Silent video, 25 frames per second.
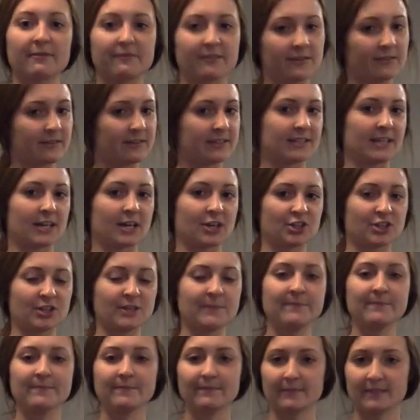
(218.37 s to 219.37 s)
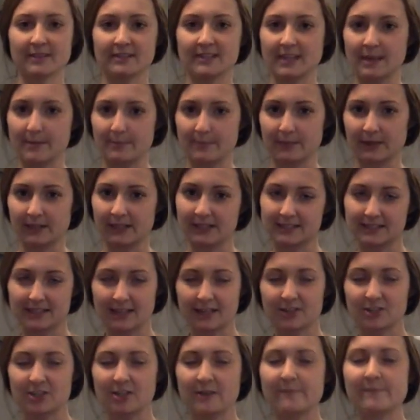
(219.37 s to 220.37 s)
favorite section, the sampling
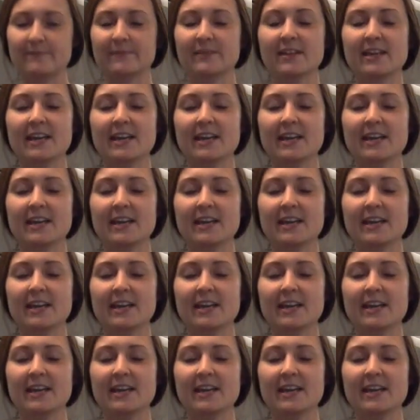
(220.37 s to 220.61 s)
section.